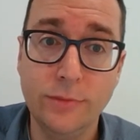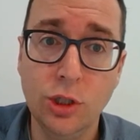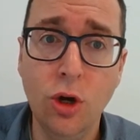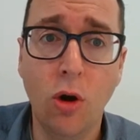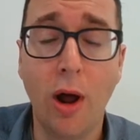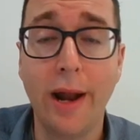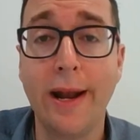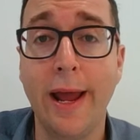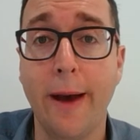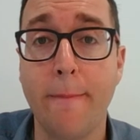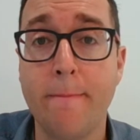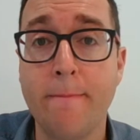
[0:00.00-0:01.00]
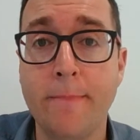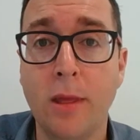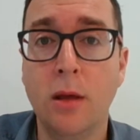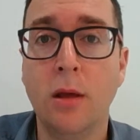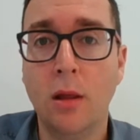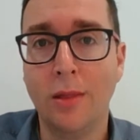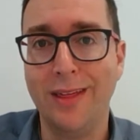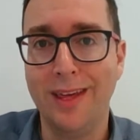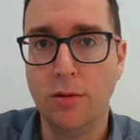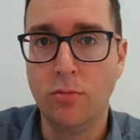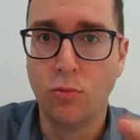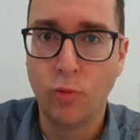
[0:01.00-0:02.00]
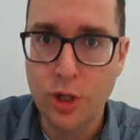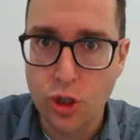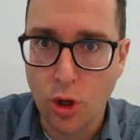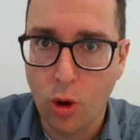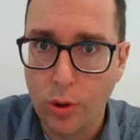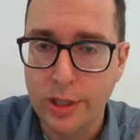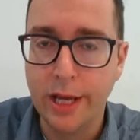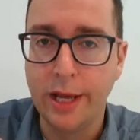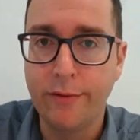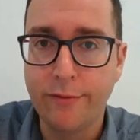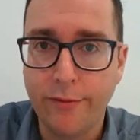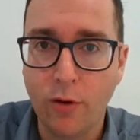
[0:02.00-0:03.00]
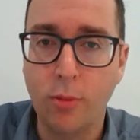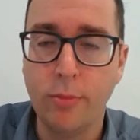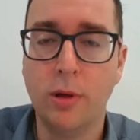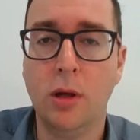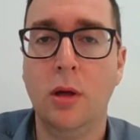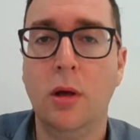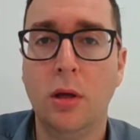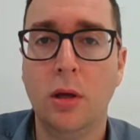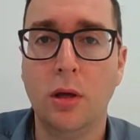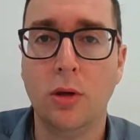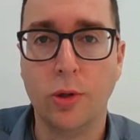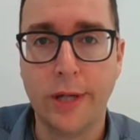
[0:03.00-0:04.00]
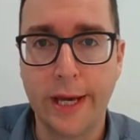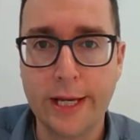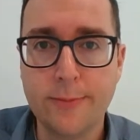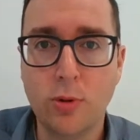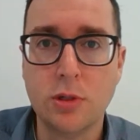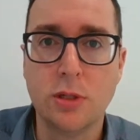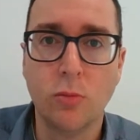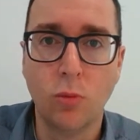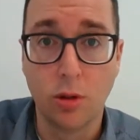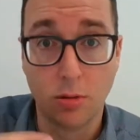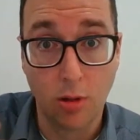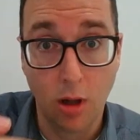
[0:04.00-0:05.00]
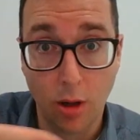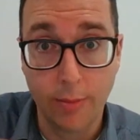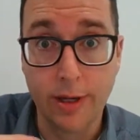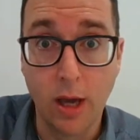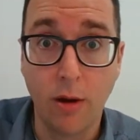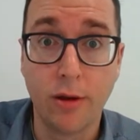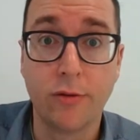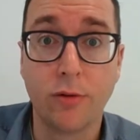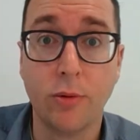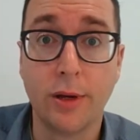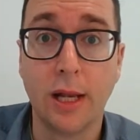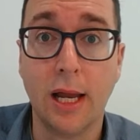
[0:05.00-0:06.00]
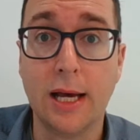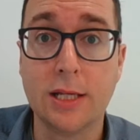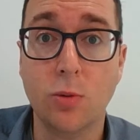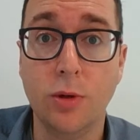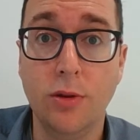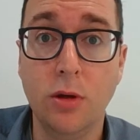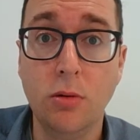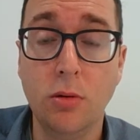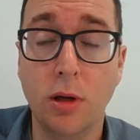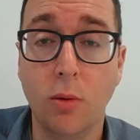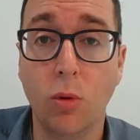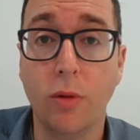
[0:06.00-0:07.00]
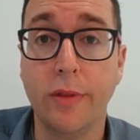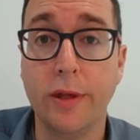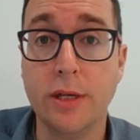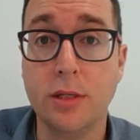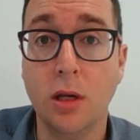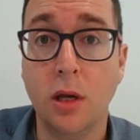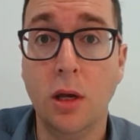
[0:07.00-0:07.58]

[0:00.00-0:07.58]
All right, now the rich content from your textbooks and what I'll be going through in class with you, and what these